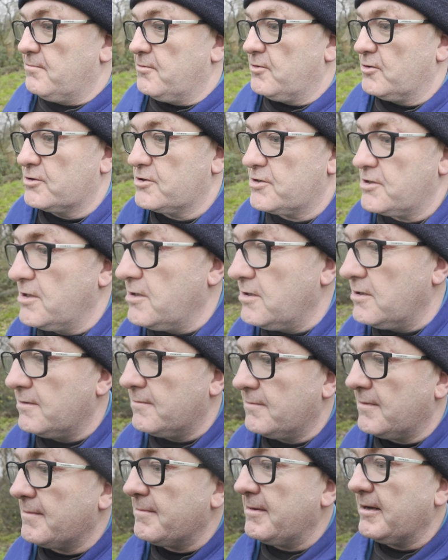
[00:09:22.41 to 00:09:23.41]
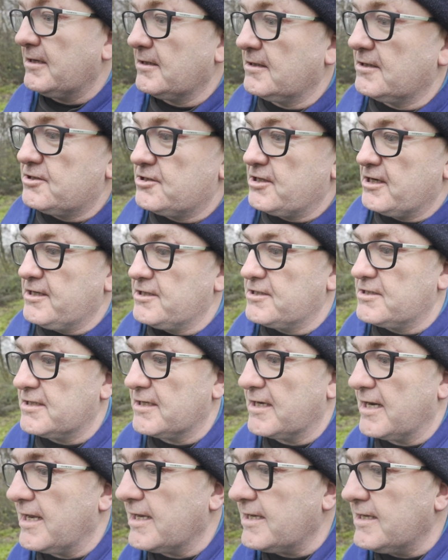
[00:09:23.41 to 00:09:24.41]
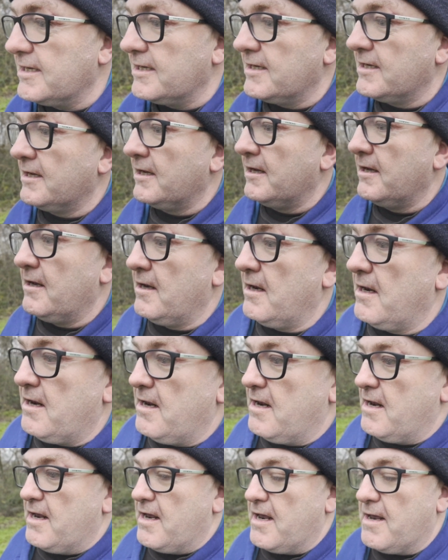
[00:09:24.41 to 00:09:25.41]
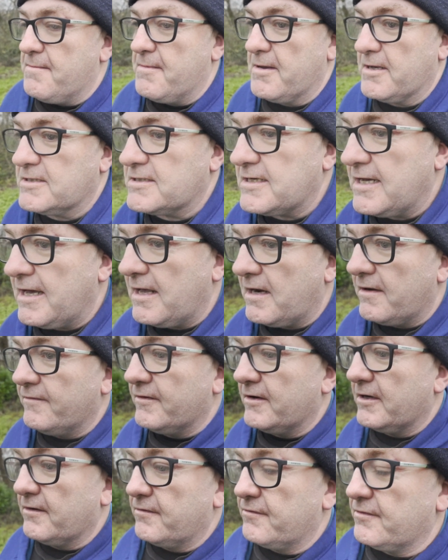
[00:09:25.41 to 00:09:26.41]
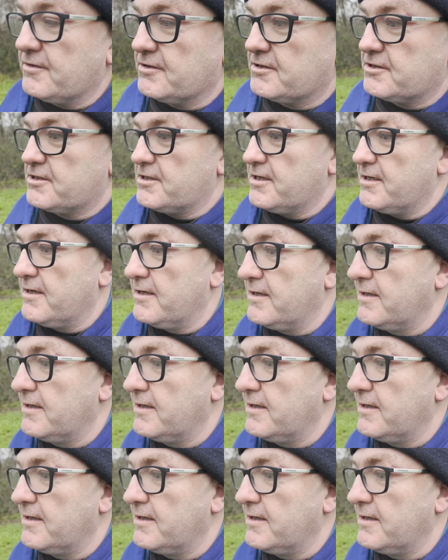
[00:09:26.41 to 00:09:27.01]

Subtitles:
But by making the change today, it makes a hell of a difference.